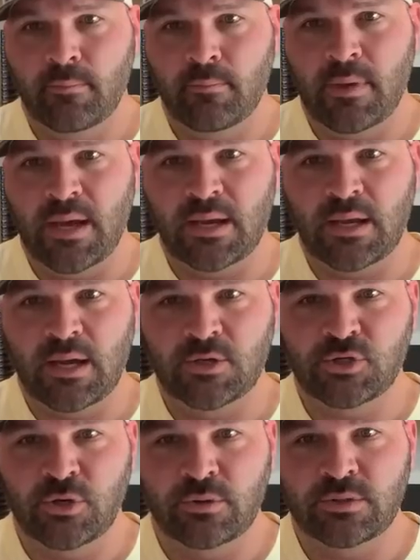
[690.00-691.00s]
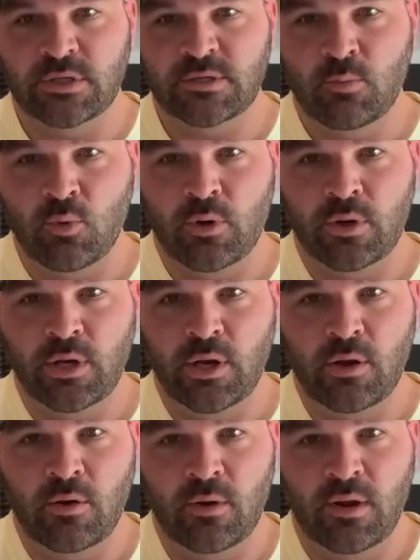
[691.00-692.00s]
Matt got jokes this morning. You
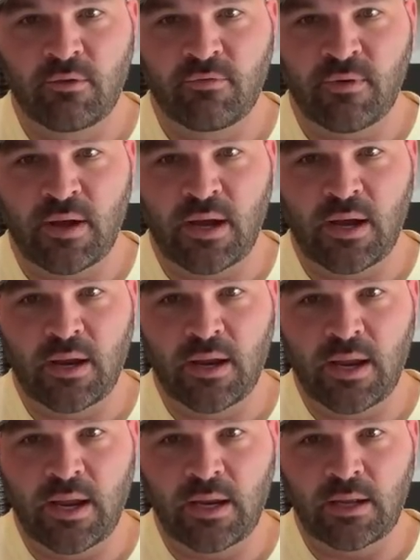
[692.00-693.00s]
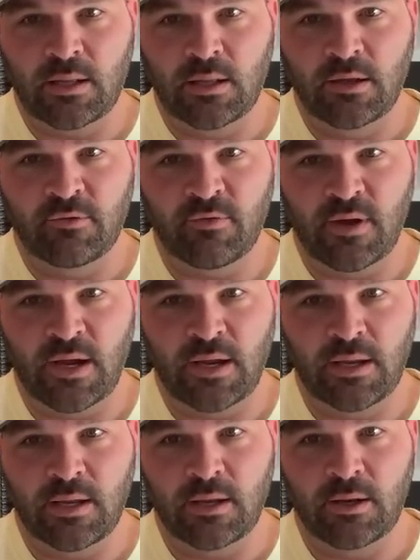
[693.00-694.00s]
know, if I ain't Cliff, I
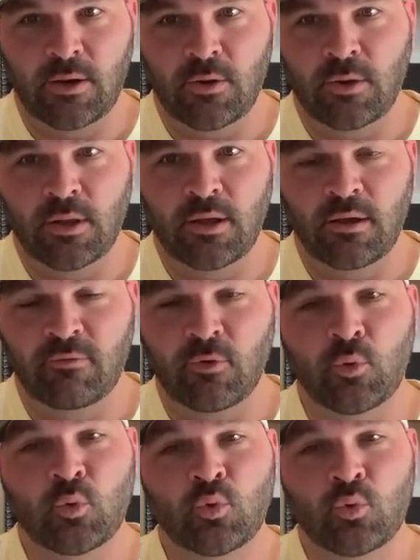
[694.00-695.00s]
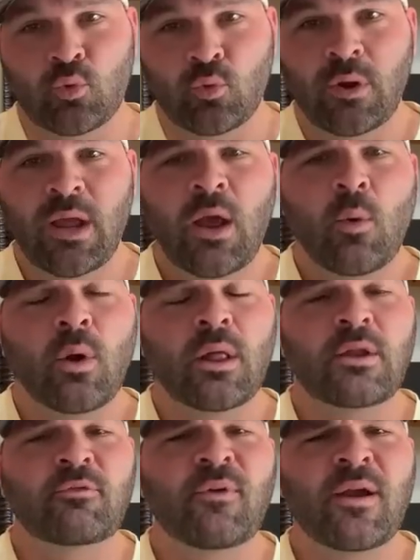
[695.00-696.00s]
ain't getting no love. Ooh.
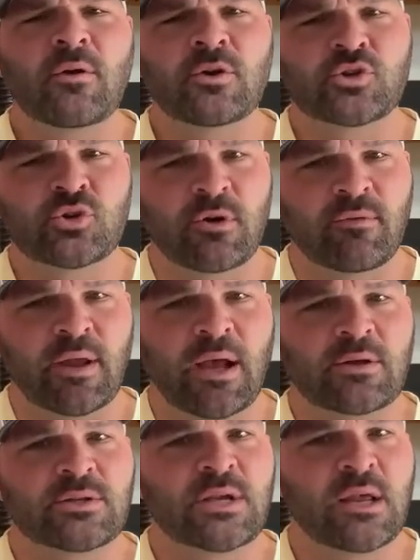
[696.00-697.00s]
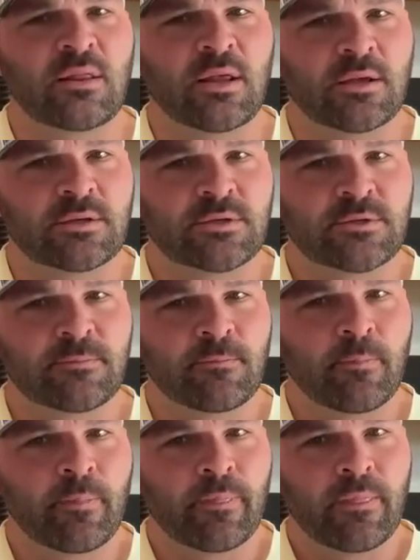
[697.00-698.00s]
Well, in fairness, Trivia, I'll say this.
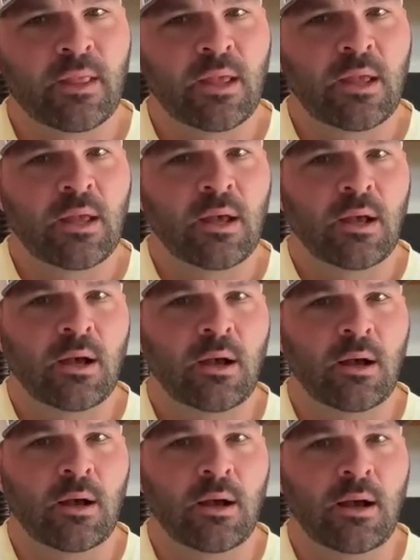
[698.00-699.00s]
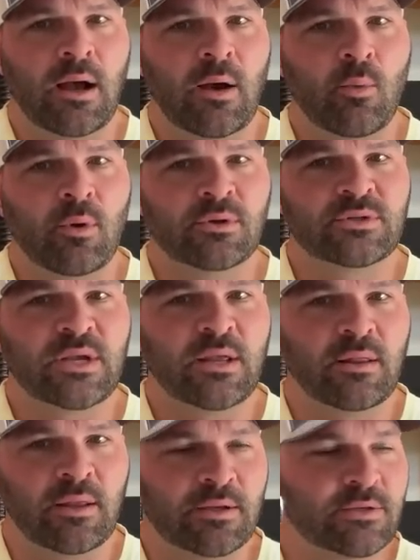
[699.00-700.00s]
I will
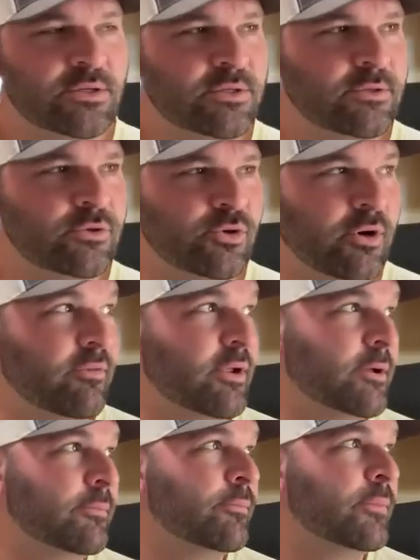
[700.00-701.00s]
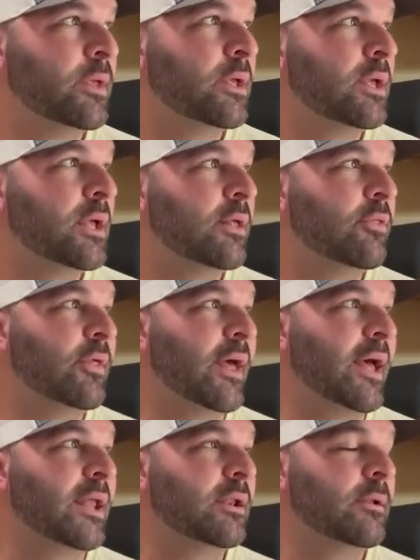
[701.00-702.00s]
say this, Trivia,
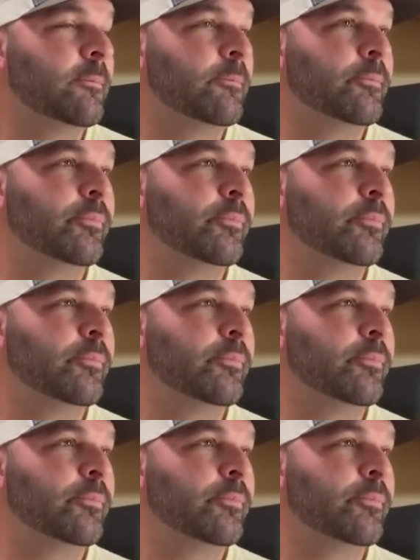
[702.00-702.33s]
that